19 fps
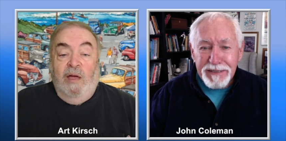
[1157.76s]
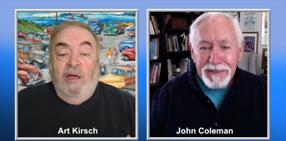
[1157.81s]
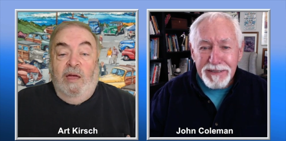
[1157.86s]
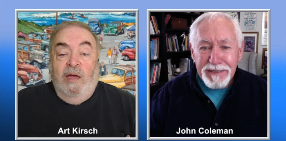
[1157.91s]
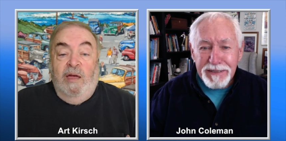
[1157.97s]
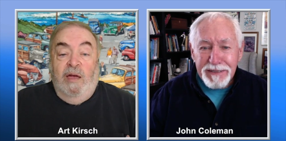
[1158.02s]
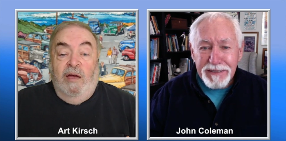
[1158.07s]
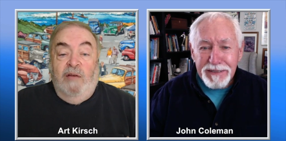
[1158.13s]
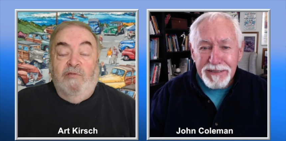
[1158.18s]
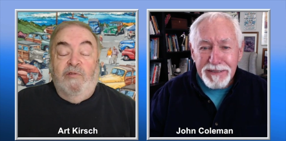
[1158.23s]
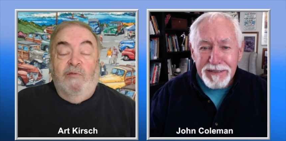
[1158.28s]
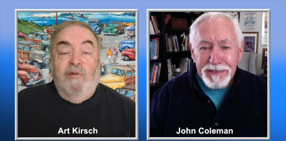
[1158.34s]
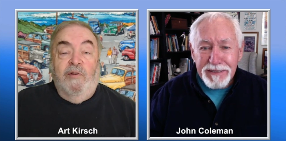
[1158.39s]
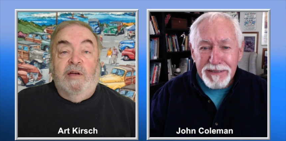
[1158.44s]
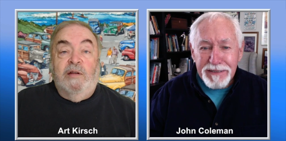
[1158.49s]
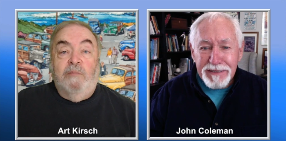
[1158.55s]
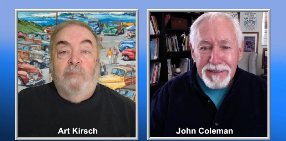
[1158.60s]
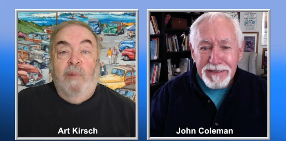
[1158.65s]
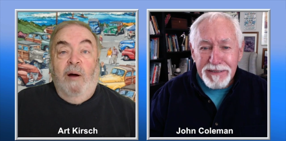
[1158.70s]
Speaker 1: he asked if he
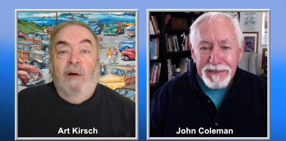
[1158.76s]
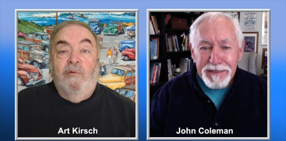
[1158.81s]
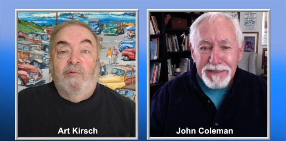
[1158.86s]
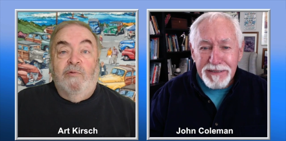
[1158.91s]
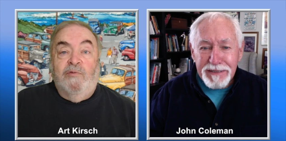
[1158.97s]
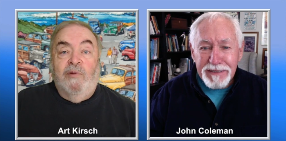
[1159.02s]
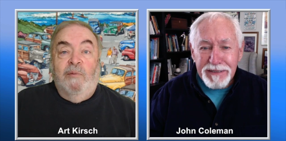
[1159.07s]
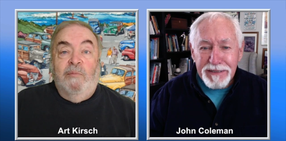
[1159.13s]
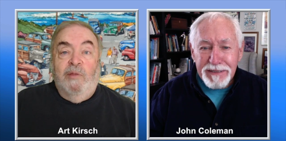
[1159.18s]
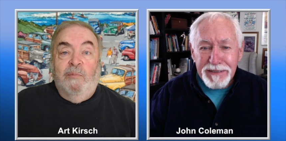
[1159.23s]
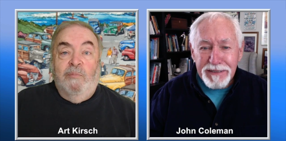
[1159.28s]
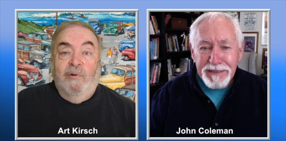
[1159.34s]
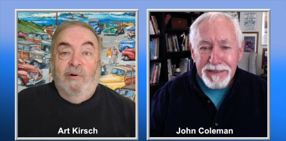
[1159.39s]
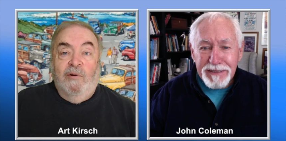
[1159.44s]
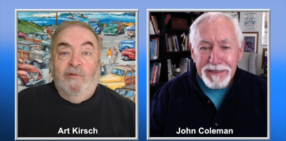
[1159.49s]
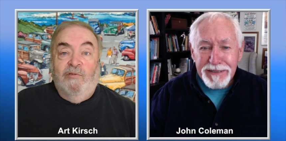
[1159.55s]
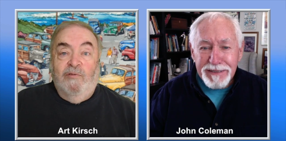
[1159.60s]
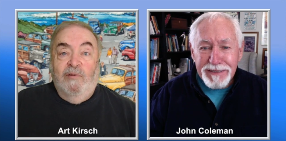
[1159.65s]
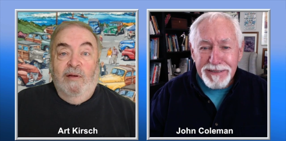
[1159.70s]
could borrow some of the
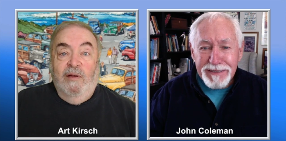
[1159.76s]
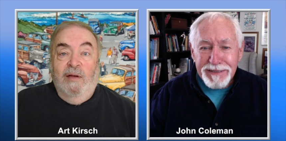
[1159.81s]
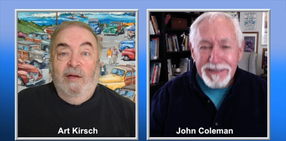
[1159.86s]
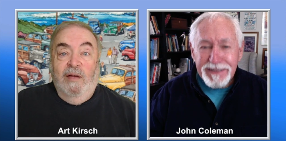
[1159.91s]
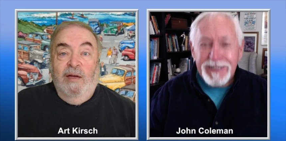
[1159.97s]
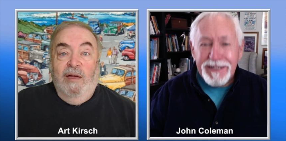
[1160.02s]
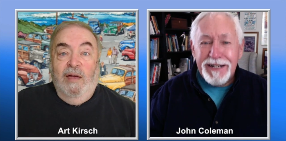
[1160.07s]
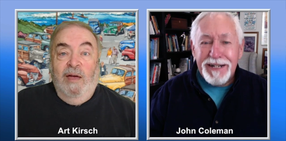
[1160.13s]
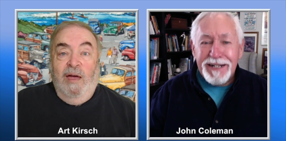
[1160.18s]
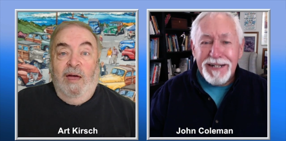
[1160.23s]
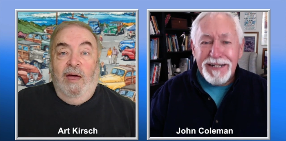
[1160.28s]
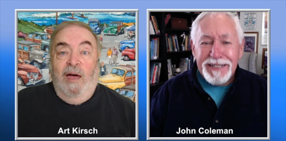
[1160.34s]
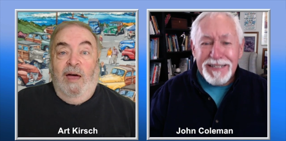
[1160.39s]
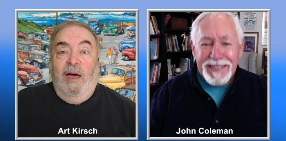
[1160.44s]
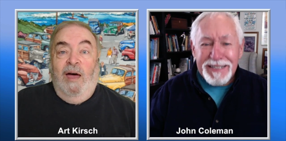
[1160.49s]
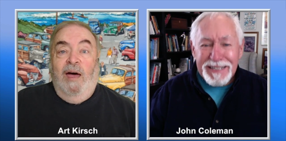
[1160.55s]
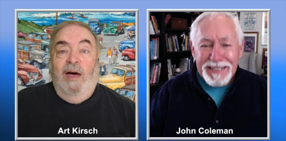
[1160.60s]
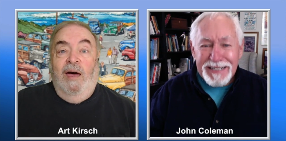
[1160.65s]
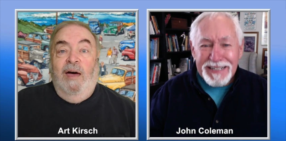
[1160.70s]
books.
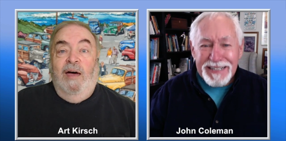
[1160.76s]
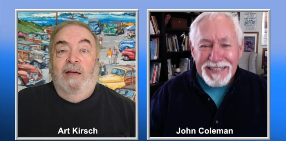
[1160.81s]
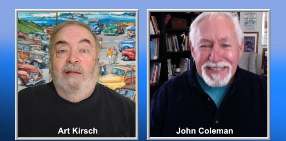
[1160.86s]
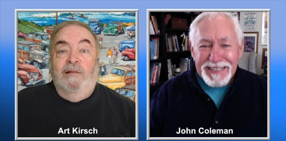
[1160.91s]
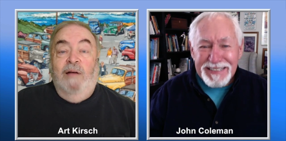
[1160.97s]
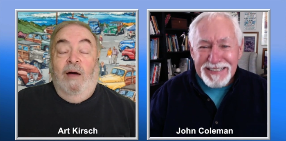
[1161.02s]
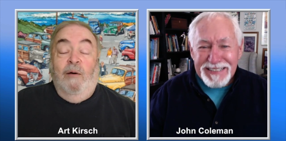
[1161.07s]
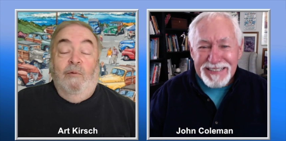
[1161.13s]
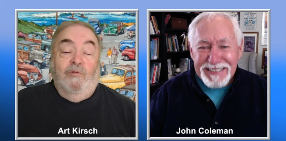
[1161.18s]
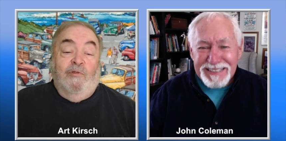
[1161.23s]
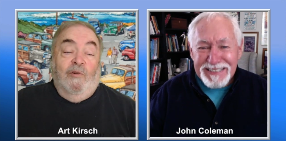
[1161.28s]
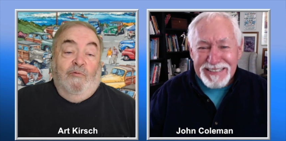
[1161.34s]
And I was a